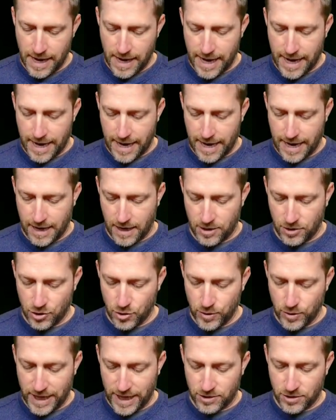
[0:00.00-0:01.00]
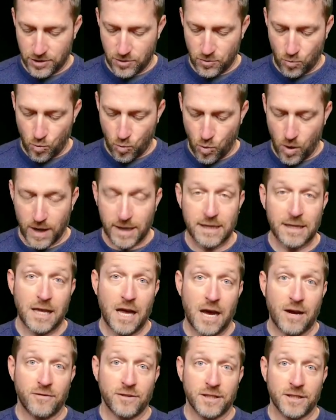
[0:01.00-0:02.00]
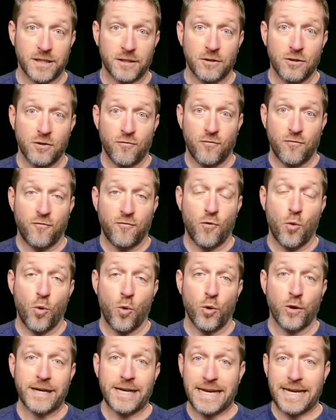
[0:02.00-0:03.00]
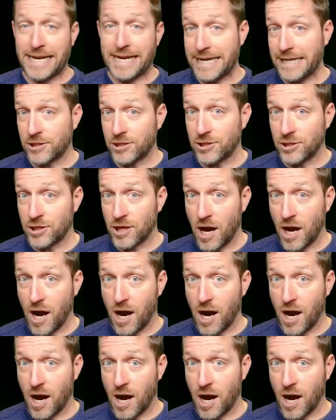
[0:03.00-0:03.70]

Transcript: And you get one lavaliere for each